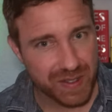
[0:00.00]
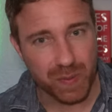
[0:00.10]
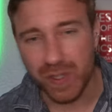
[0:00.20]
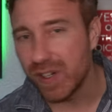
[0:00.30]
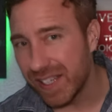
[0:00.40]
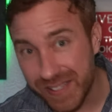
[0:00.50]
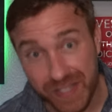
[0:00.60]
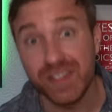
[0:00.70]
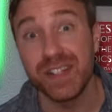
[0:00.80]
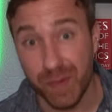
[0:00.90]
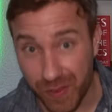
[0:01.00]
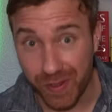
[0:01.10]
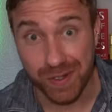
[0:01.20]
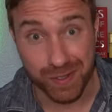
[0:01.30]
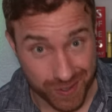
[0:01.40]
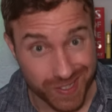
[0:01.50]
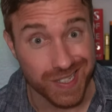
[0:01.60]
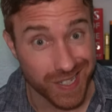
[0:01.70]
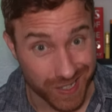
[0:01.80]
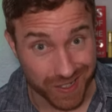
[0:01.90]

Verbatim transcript: we're not dealing with those today.